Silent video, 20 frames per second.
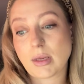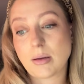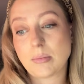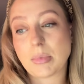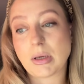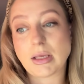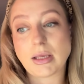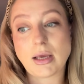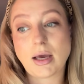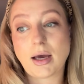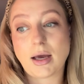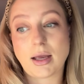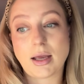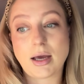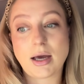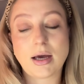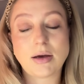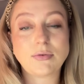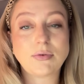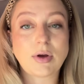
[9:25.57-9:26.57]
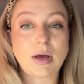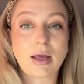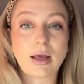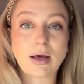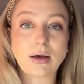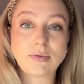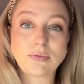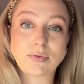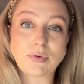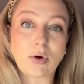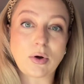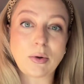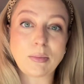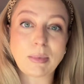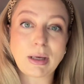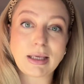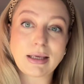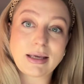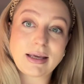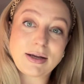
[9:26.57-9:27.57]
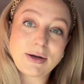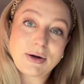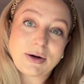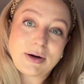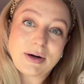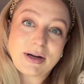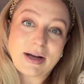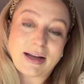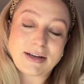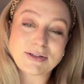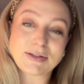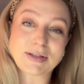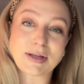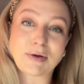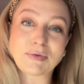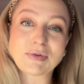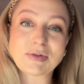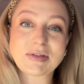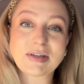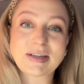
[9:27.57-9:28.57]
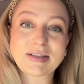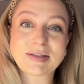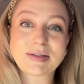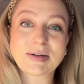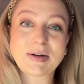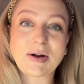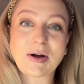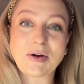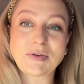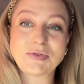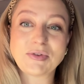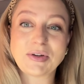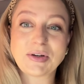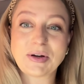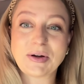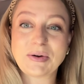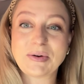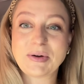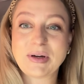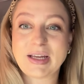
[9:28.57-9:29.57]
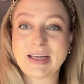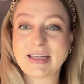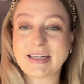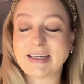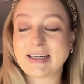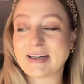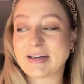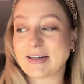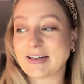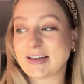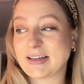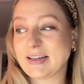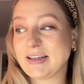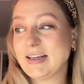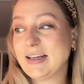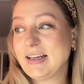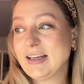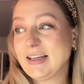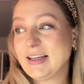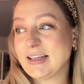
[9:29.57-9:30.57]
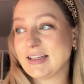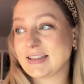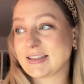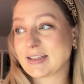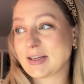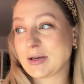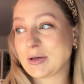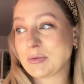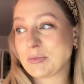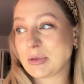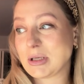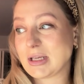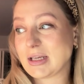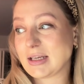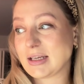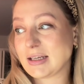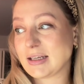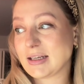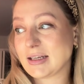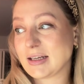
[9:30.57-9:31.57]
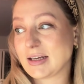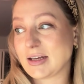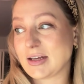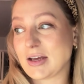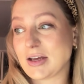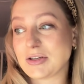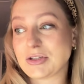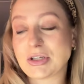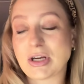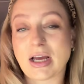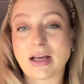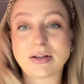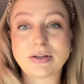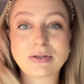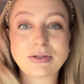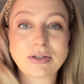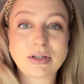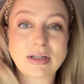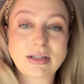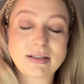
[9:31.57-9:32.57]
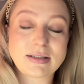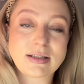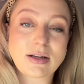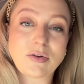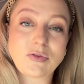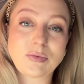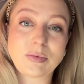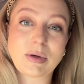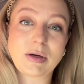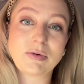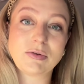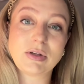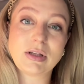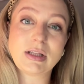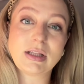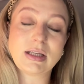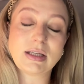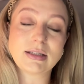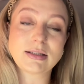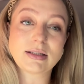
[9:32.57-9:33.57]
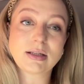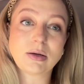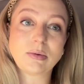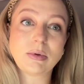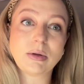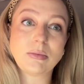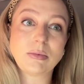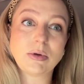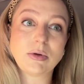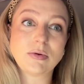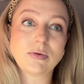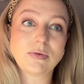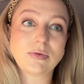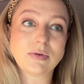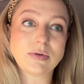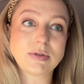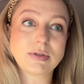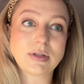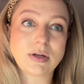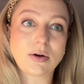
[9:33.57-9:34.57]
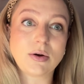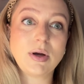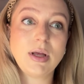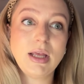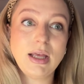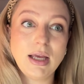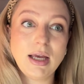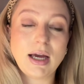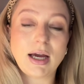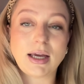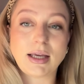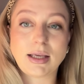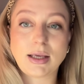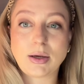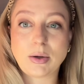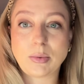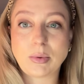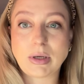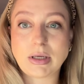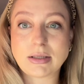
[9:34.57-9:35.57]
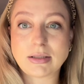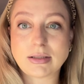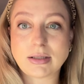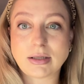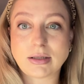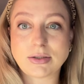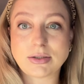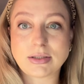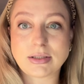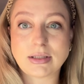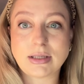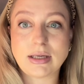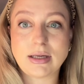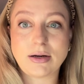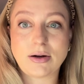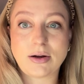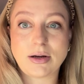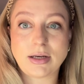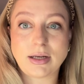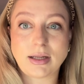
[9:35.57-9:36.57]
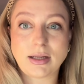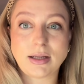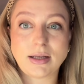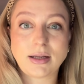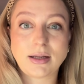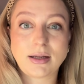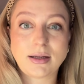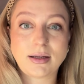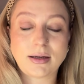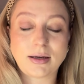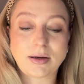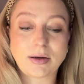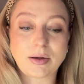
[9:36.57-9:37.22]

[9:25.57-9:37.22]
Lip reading: But yeah, I have all my gear. I just have to dust it off, and it's going to be a challenge in itself, but I really think it's going to be beautiful. So I can't wait to just get on in it.